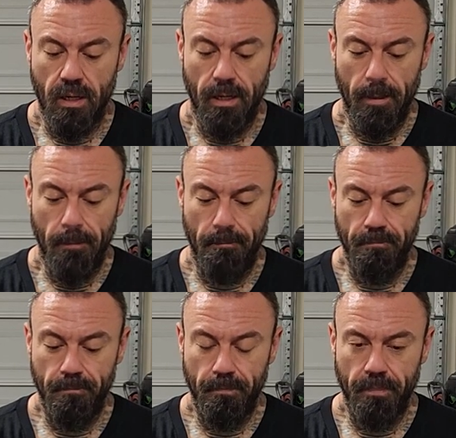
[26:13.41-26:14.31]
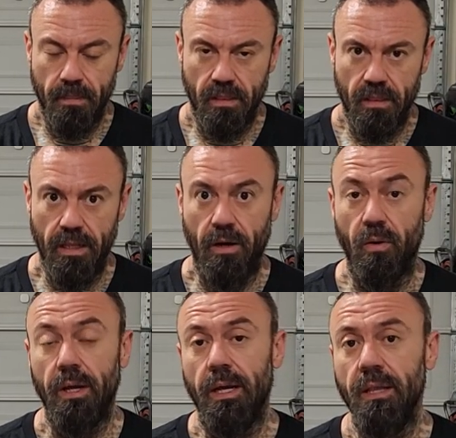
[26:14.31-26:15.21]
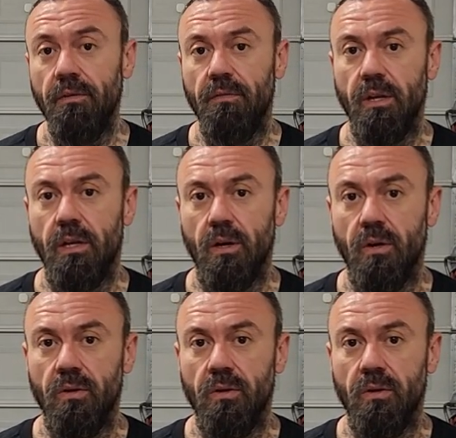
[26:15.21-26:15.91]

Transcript: Um, now in the video,